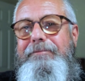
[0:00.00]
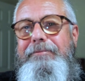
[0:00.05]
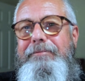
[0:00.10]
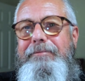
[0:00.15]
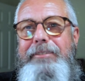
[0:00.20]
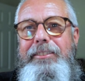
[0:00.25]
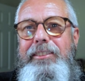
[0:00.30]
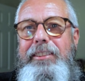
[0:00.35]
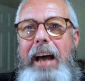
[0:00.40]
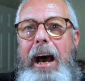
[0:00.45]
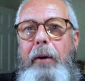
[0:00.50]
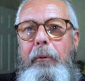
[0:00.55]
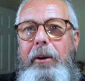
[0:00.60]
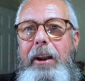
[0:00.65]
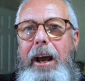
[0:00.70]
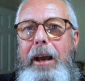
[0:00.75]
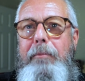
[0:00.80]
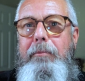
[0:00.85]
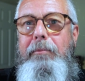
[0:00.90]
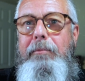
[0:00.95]
It's not what
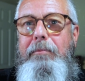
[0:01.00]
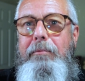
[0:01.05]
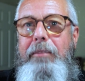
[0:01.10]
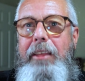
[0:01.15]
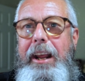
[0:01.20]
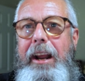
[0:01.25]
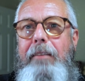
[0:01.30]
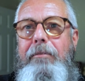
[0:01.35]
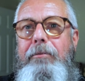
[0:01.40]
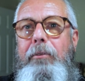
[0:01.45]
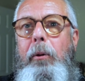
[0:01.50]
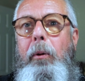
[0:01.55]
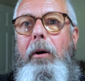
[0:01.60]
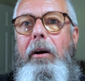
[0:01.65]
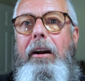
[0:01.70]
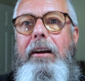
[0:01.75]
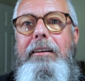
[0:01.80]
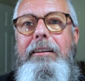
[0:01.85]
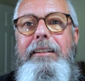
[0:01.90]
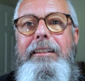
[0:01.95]
I'm there
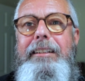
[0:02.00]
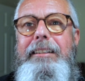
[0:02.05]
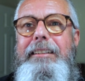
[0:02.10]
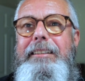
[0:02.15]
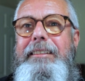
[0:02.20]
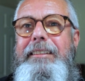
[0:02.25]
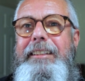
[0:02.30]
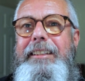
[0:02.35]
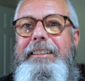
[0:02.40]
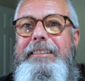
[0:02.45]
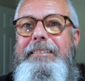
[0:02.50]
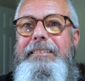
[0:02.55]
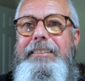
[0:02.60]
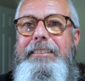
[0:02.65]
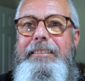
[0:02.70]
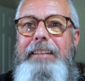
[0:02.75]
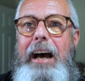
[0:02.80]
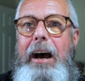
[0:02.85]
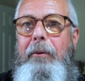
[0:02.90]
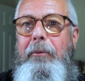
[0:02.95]
for.
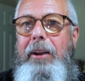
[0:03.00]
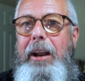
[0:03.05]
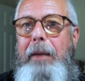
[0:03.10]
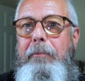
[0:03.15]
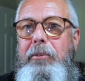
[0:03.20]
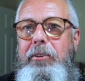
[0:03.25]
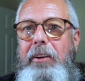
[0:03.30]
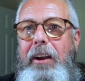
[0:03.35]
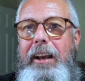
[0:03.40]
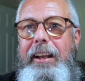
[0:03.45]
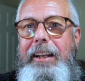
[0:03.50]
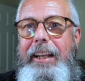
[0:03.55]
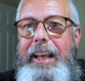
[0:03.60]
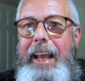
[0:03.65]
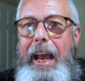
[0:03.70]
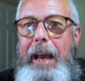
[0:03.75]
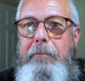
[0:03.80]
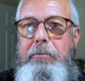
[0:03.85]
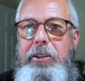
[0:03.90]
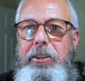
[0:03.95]
It's not what I'm trying to
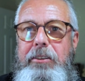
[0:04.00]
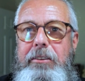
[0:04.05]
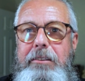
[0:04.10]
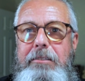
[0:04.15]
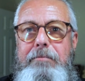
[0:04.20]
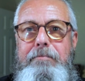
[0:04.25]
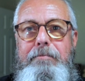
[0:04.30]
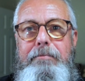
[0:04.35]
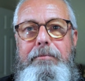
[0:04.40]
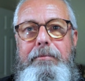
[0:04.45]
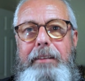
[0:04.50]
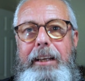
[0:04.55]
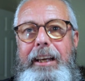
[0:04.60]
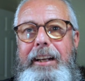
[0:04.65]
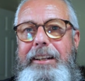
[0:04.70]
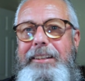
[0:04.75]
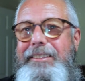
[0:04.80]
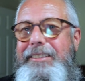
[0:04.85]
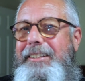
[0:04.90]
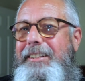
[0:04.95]
capture.
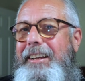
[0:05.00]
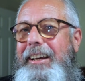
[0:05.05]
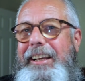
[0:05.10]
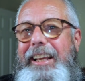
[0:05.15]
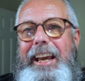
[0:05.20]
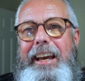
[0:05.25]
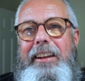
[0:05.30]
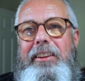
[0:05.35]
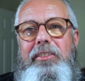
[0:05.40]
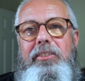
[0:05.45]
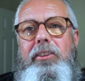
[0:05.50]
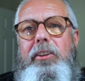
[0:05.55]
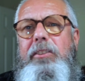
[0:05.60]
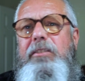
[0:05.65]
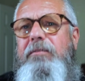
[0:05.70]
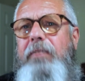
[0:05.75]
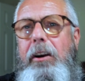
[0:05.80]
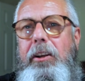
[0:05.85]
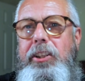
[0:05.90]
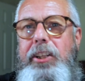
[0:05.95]
And it's
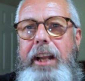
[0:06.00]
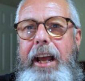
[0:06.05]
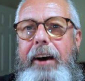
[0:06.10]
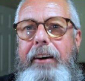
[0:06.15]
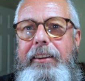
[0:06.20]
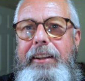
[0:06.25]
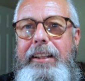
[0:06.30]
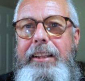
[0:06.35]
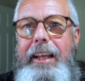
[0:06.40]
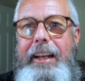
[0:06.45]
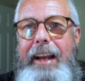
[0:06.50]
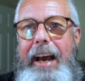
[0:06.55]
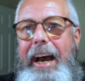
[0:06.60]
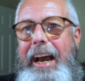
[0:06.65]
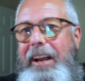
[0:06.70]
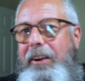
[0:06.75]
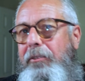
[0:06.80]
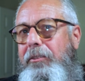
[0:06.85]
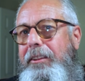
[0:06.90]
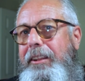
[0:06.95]
just functionality that
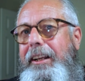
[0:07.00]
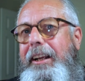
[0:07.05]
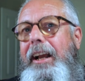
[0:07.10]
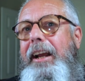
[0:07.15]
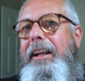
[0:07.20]
I don't think I